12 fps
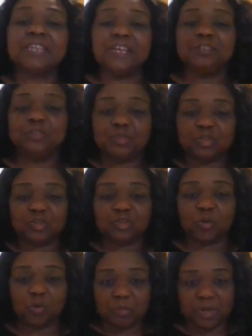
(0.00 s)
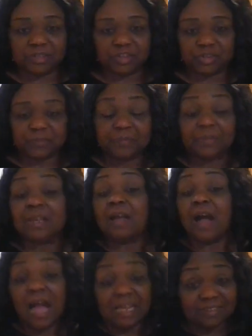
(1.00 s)
Thank you so much.
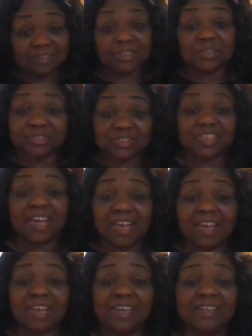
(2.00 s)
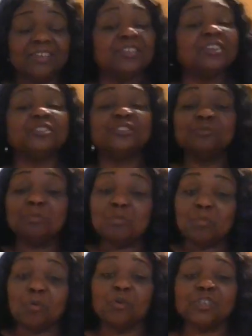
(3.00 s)
I still say there's
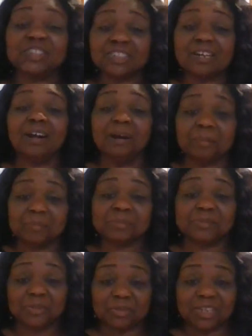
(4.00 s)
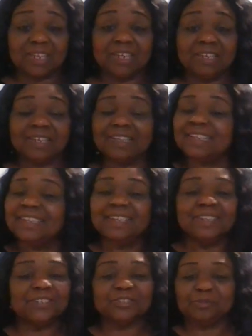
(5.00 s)
more to come, okay?
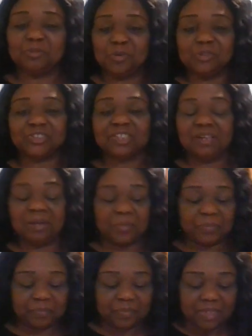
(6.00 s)
There's more to come.